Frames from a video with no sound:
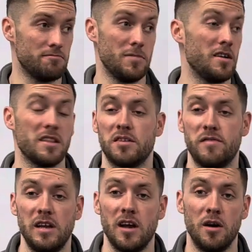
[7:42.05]
like this
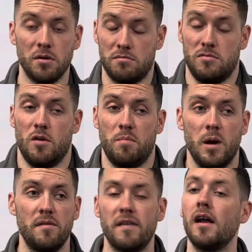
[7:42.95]
video, not
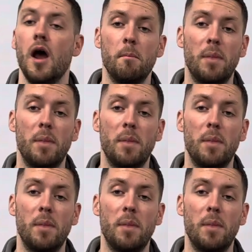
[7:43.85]
perfect,